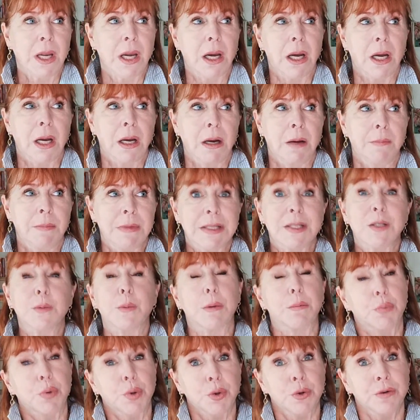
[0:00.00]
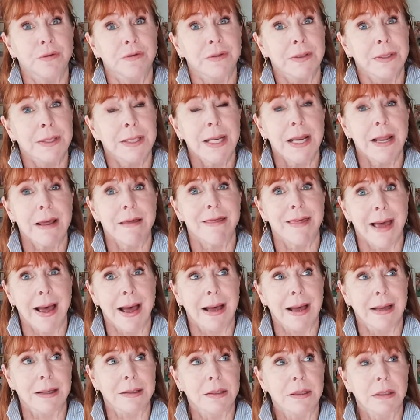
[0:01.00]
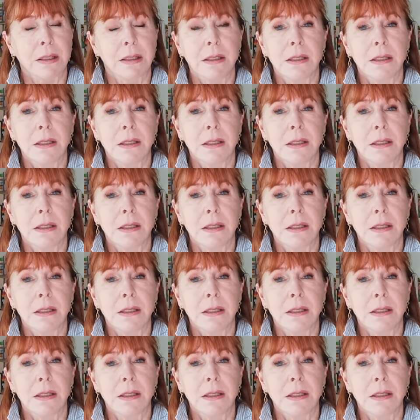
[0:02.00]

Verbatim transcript: Um, it's been proven that